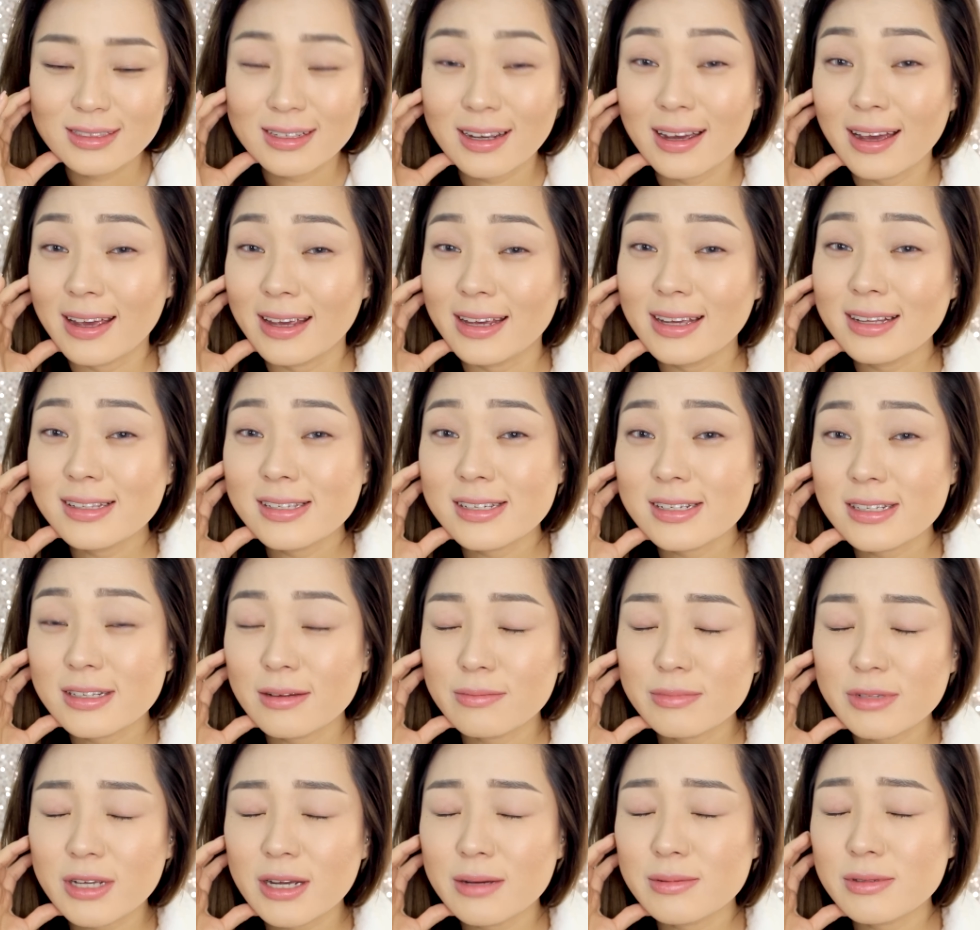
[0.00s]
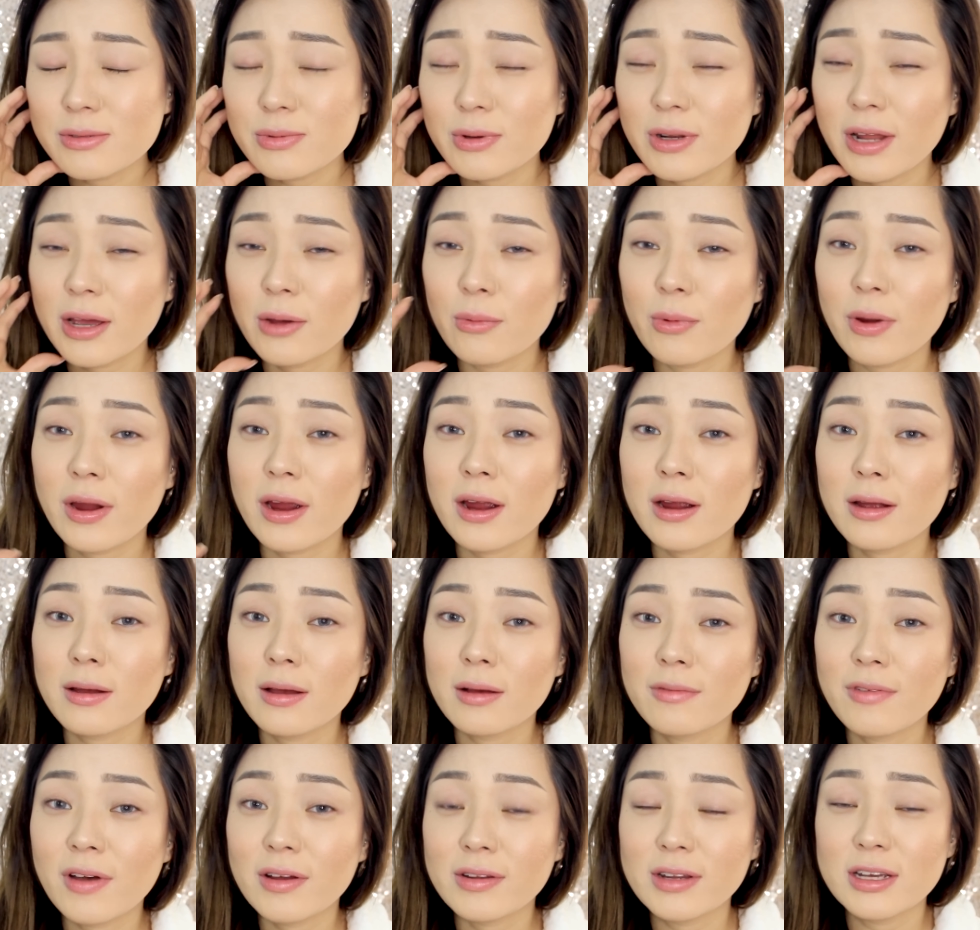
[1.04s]
tight. Sometimes when I
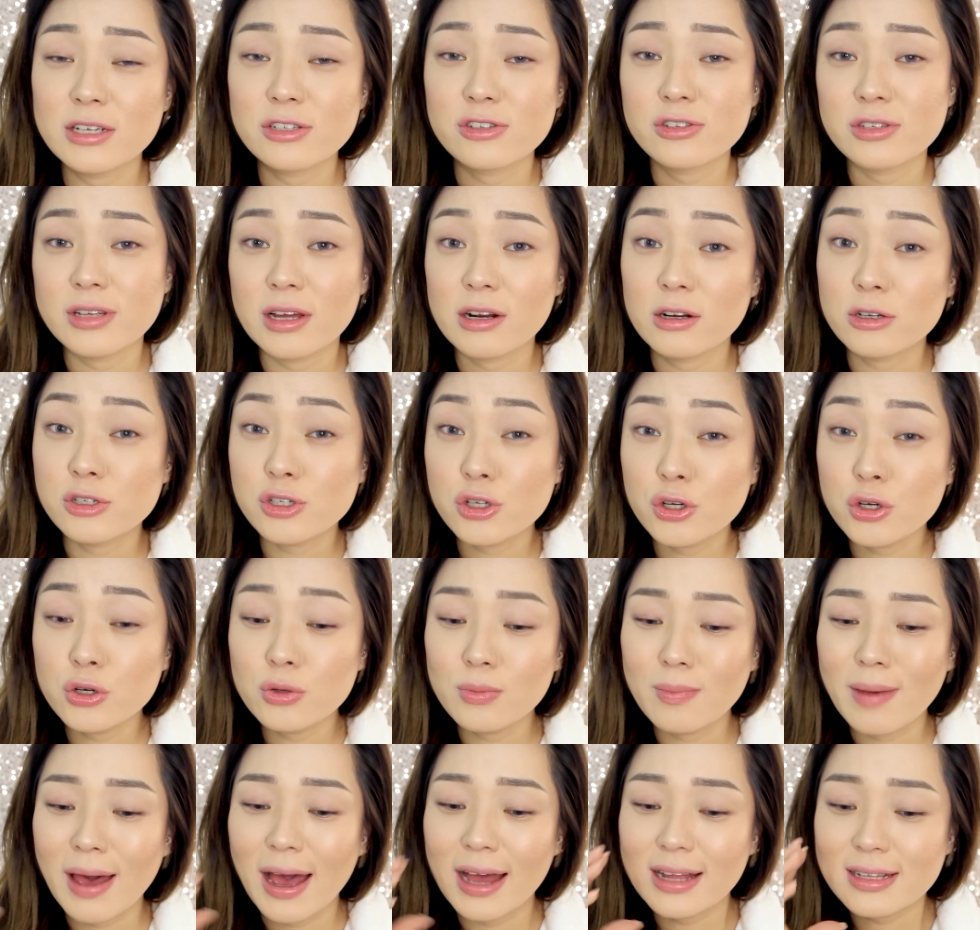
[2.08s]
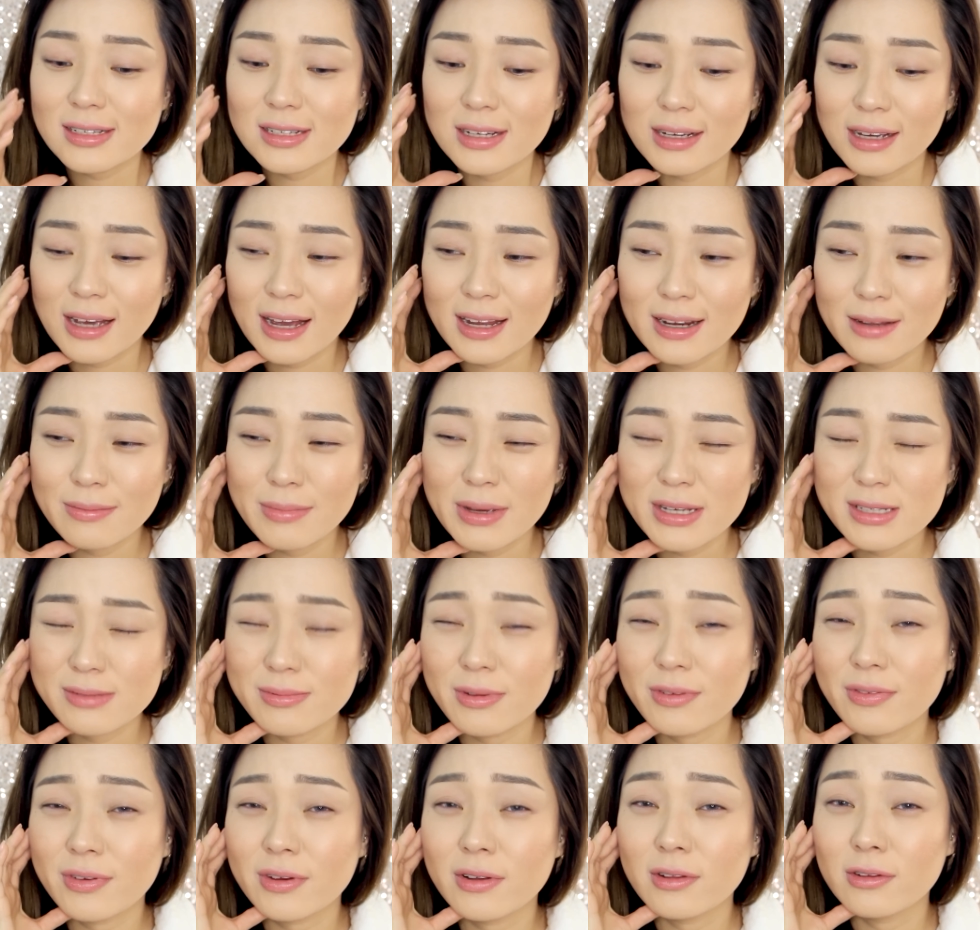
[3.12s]
wear foundations that are too matte, it kind of makes
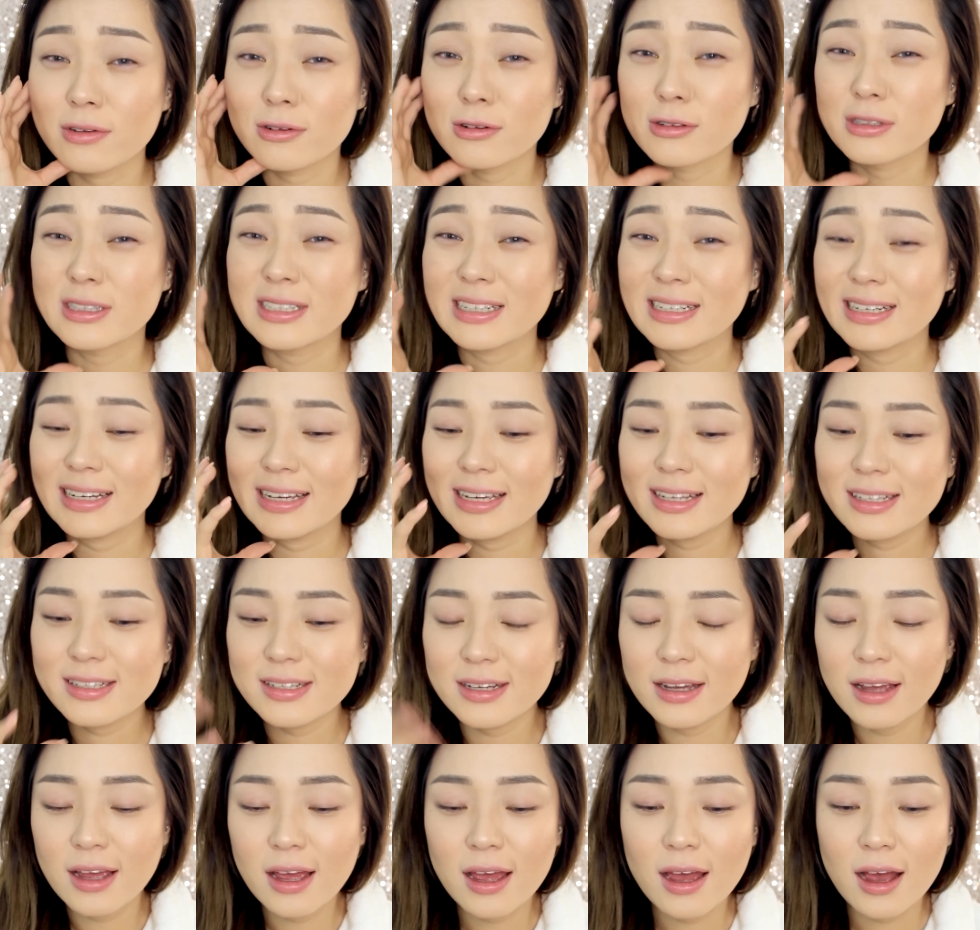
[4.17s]
me feel a little tight,